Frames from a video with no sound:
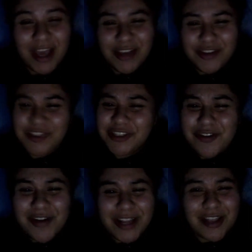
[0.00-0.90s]
You should
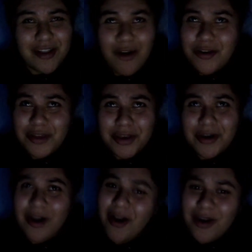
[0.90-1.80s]
already know the
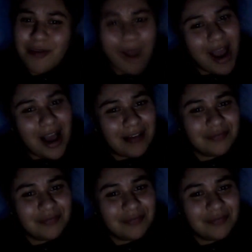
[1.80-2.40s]
go, bruh.